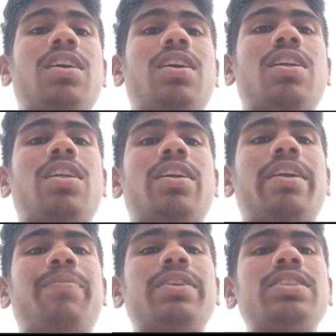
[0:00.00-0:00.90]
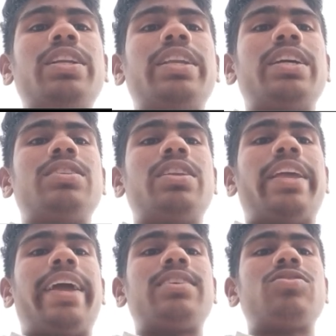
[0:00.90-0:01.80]
Representation x
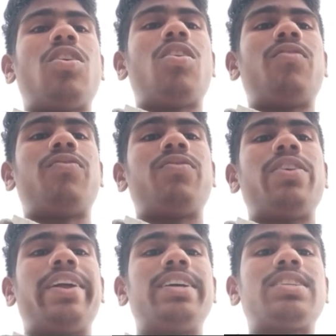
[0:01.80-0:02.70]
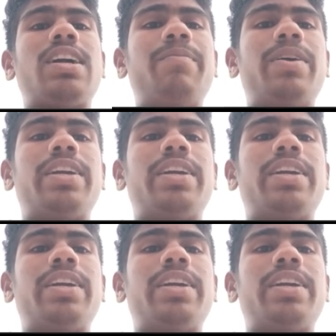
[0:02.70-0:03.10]
of s comma t.